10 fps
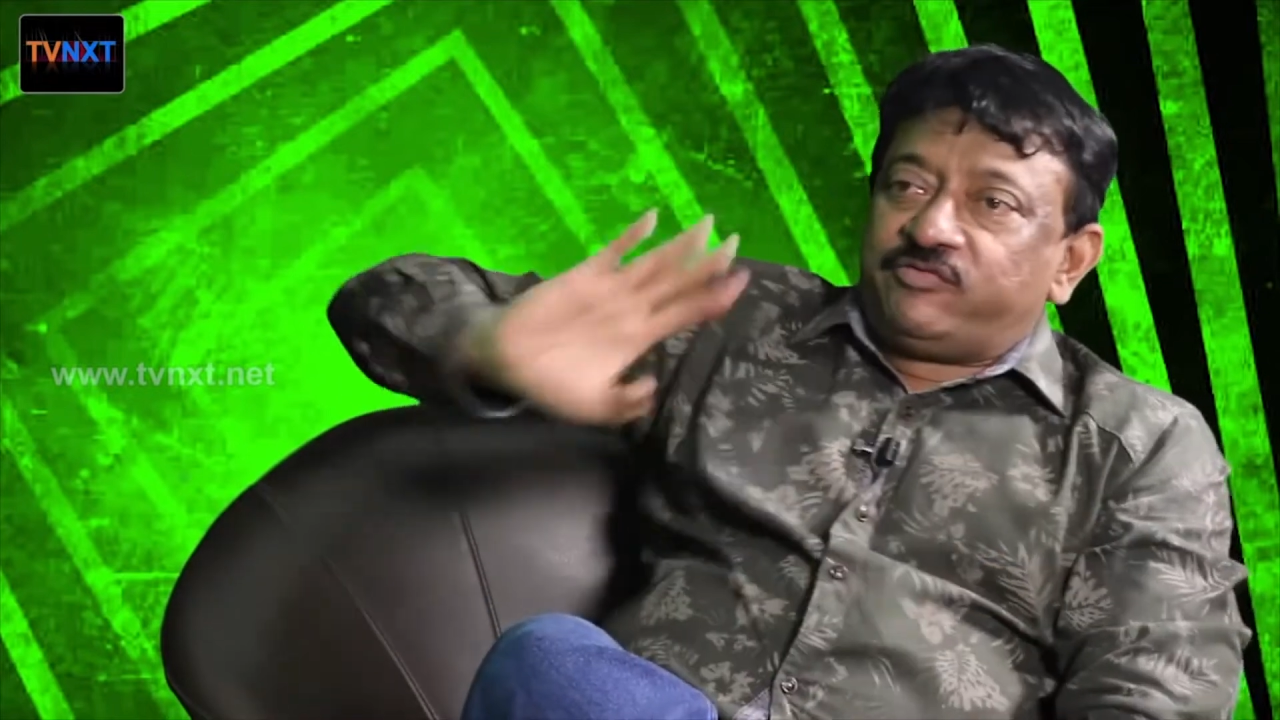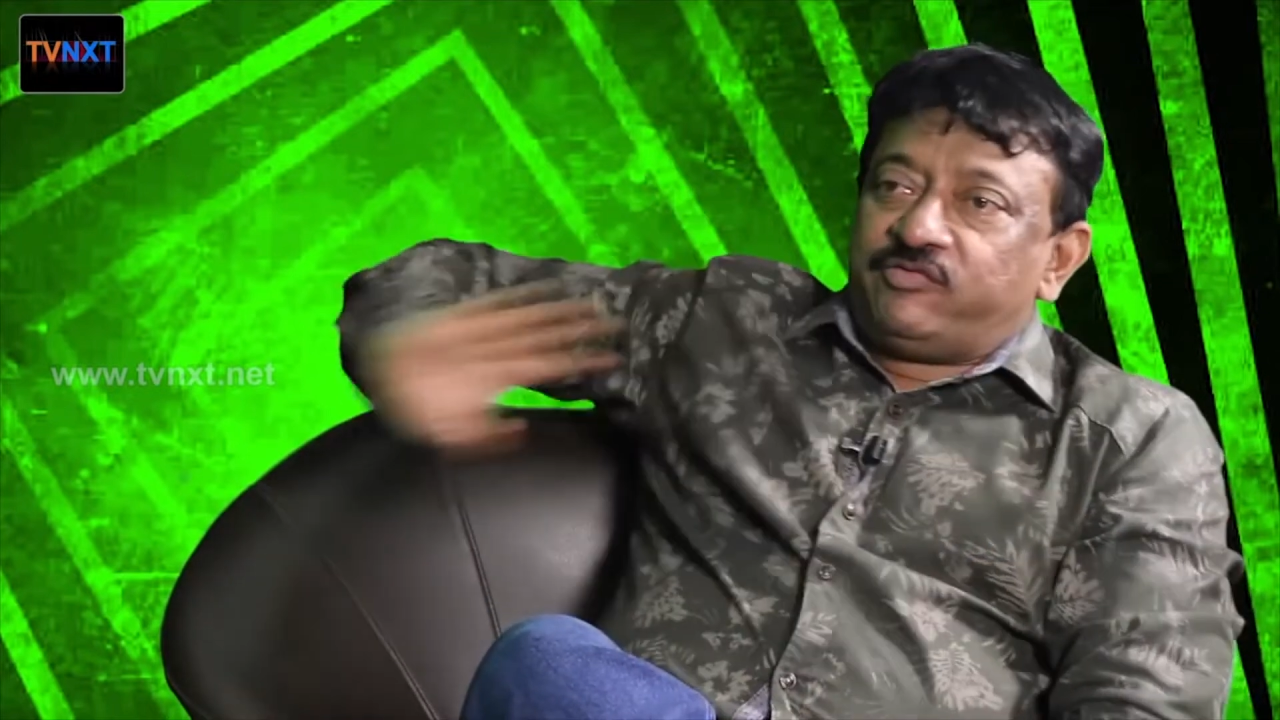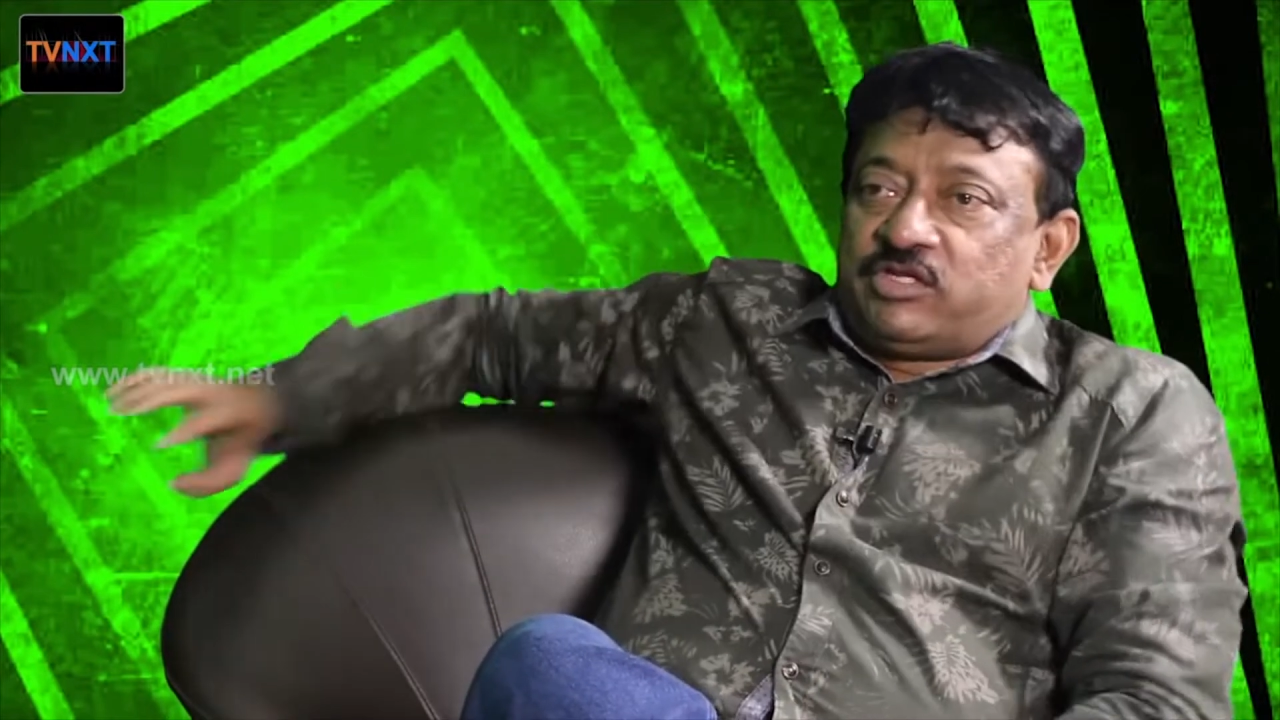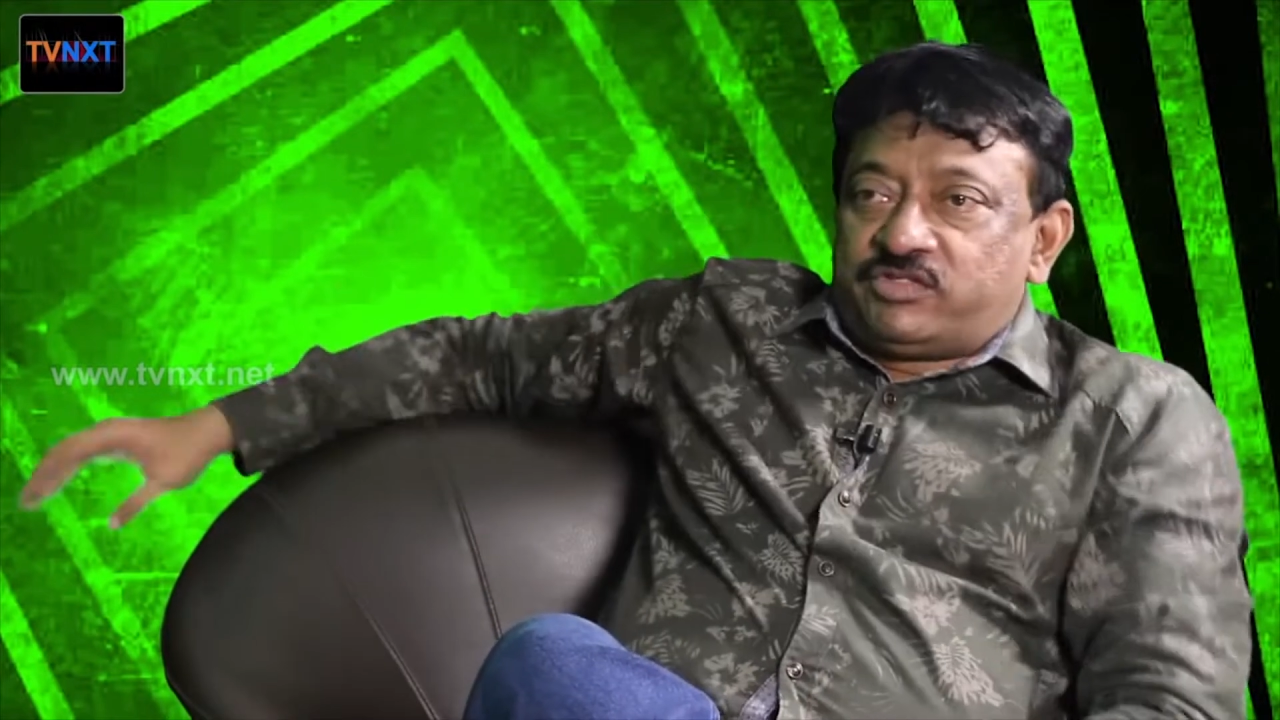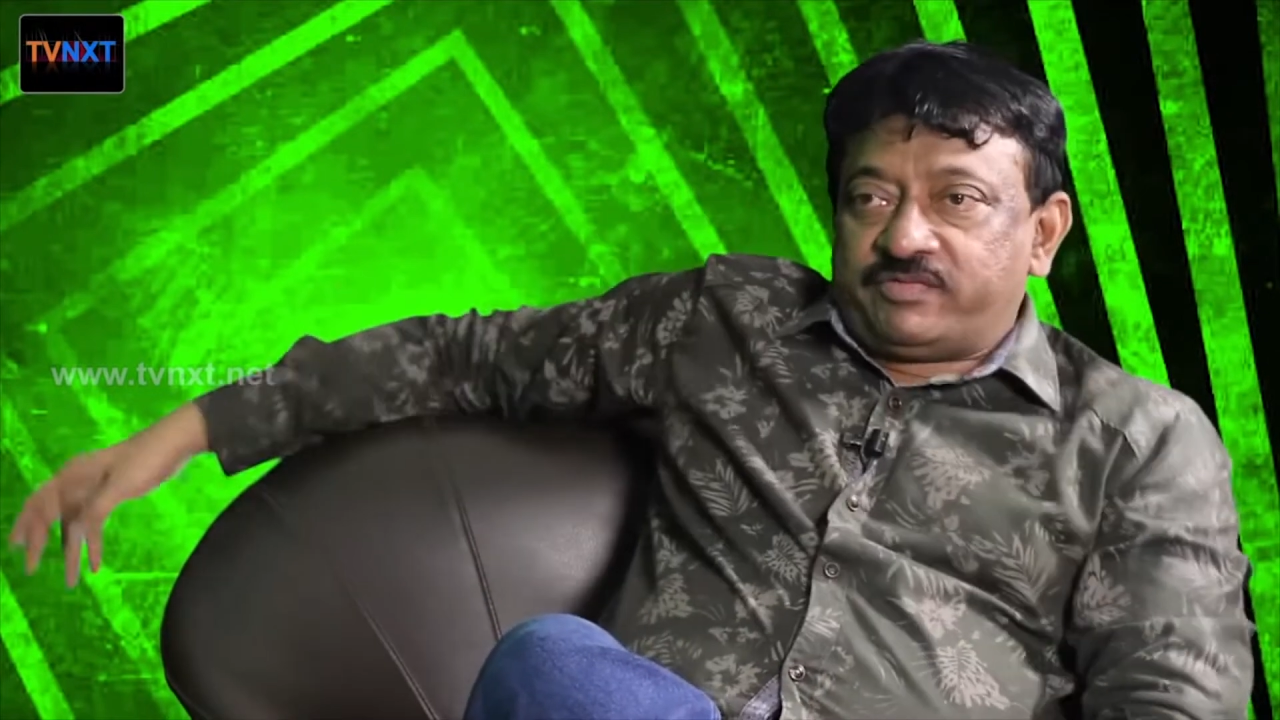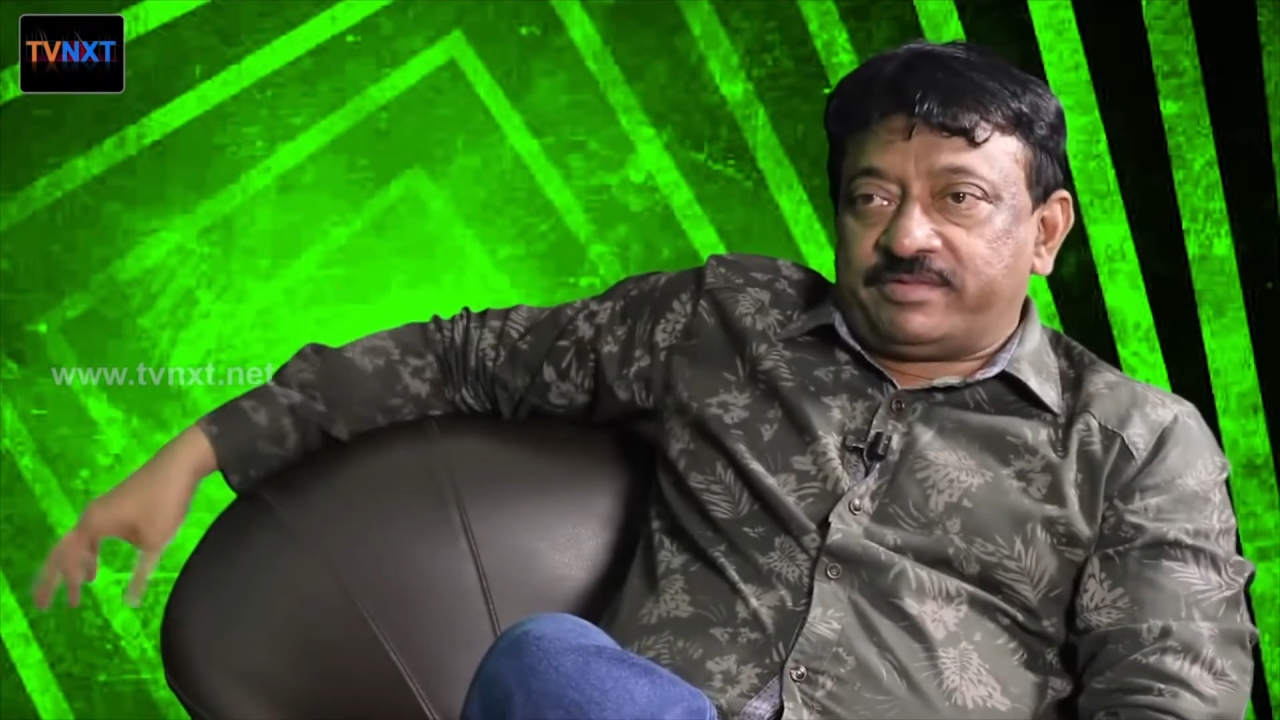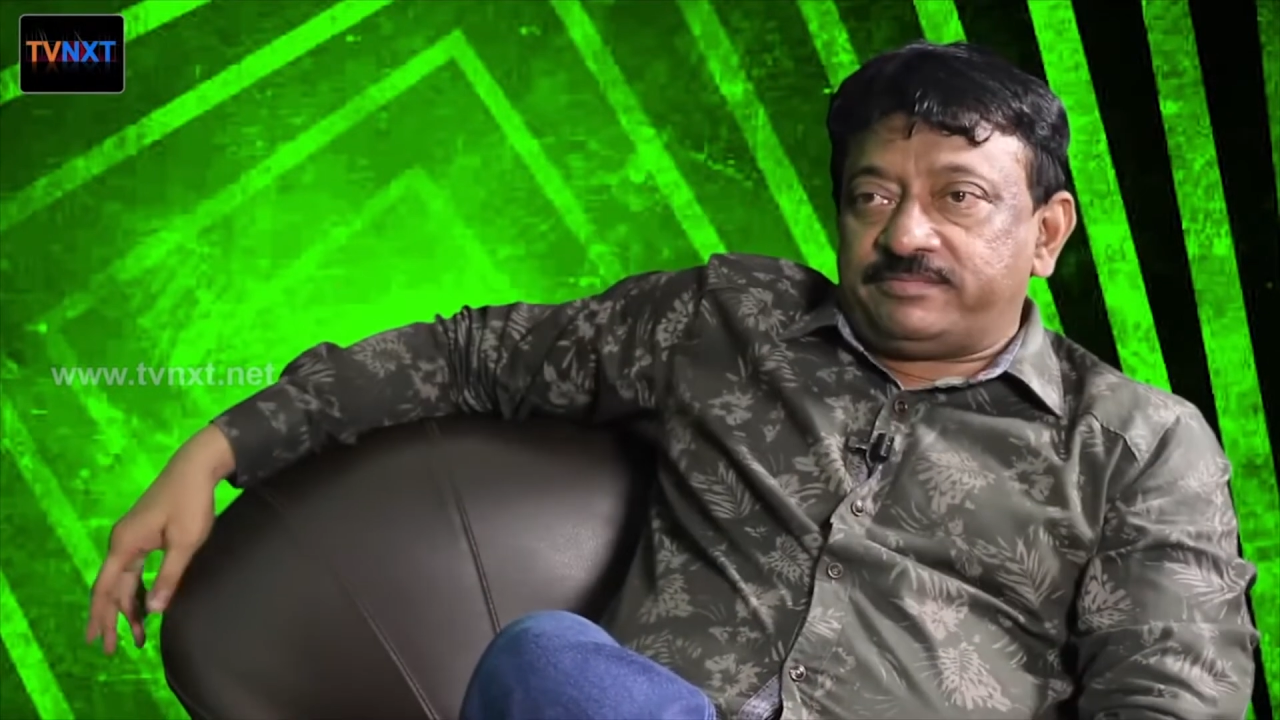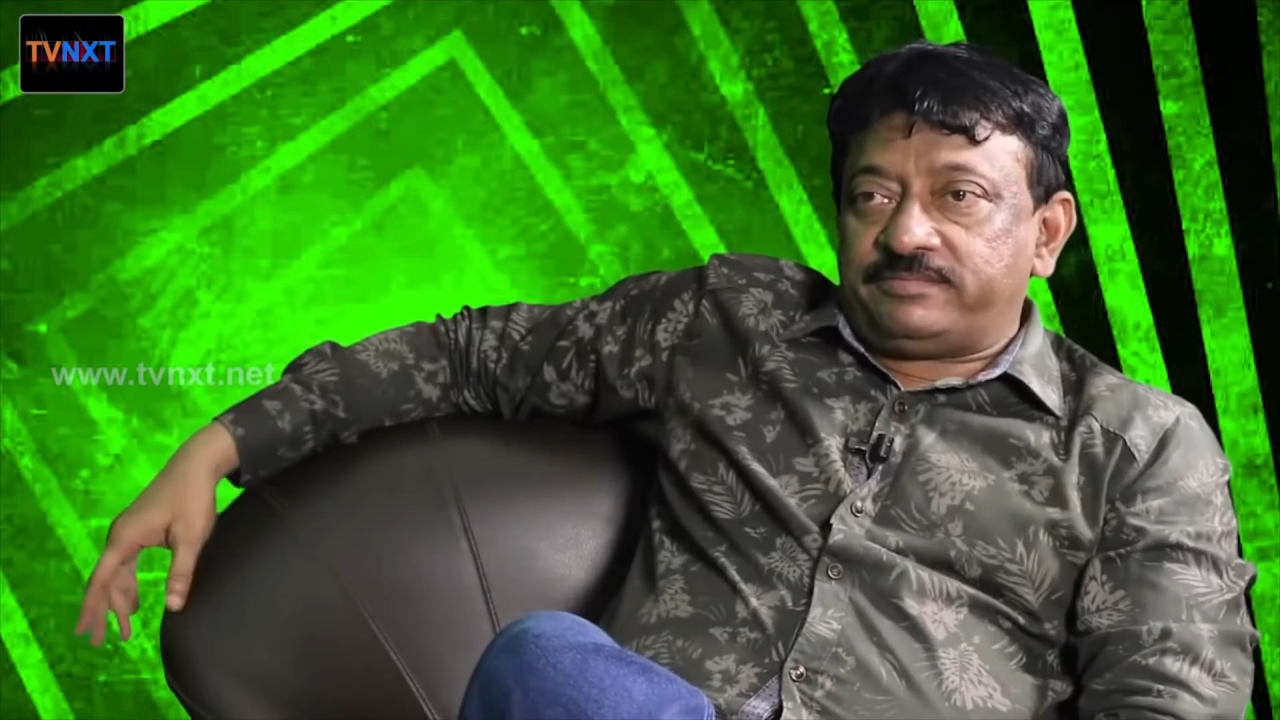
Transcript: to philosophy.